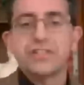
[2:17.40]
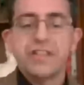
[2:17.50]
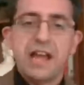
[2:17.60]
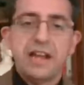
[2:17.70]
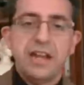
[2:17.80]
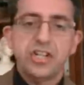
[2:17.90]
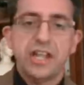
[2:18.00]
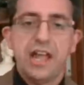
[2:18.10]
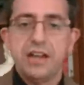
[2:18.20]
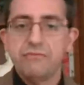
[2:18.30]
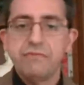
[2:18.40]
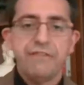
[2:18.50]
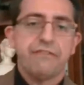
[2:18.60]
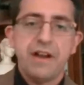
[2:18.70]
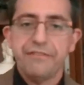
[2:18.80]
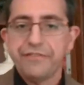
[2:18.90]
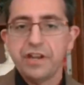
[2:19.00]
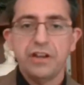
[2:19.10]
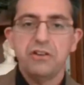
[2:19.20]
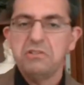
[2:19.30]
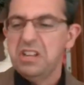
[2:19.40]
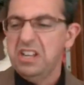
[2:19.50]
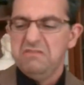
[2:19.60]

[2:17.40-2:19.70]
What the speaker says: You know, so the uneducated riffraff, you know,